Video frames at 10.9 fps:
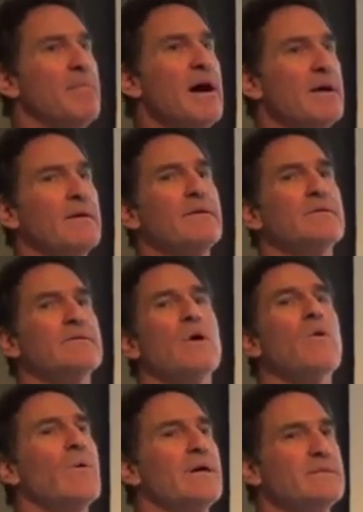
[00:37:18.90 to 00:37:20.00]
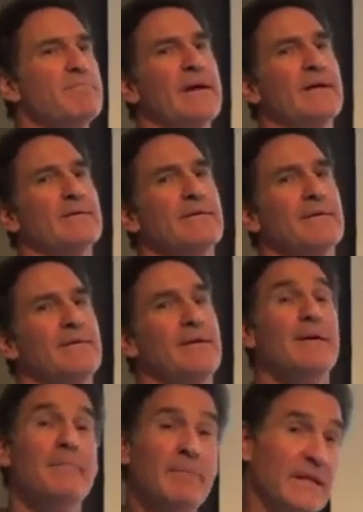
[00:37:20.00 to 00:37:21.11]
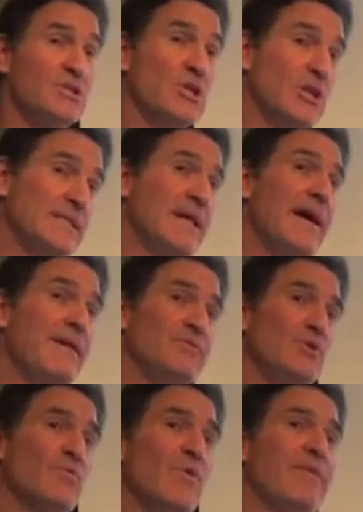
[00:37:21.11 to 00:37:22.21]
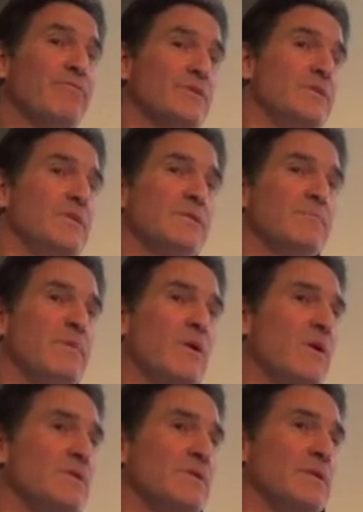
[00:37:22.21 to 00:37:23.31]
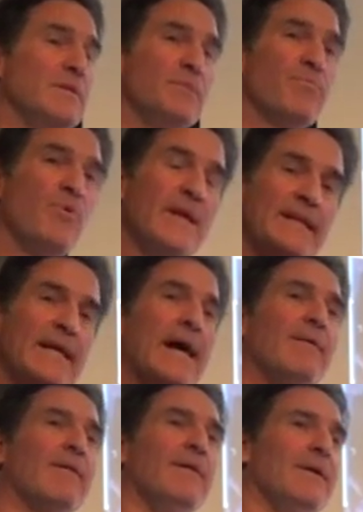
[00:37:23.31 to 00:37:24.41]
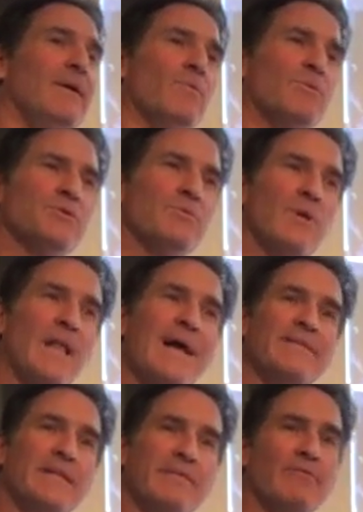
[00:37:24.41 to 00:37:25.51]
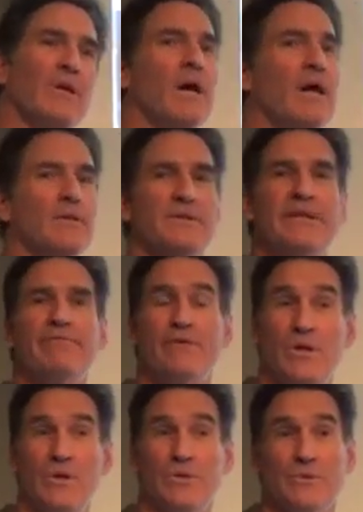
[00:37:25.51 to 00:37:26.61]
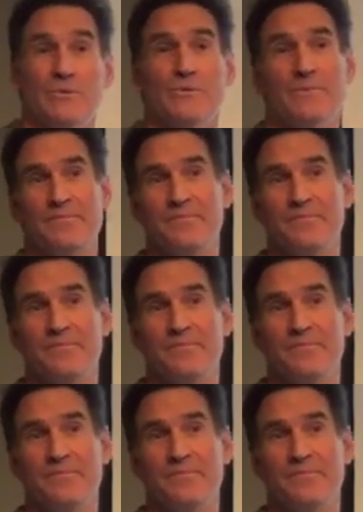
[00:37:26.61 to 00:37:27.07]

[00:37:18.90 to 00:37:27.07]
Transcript: monitor is always better. But it's good to have two references because it, the printout will, will have a different color, different hues